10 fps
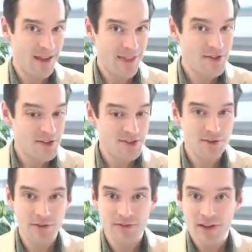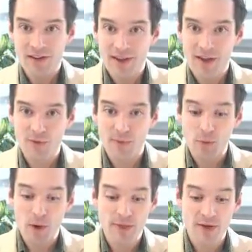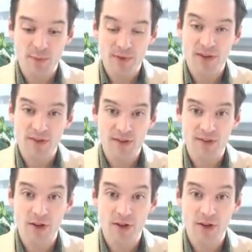That just sort of tells me what these pieces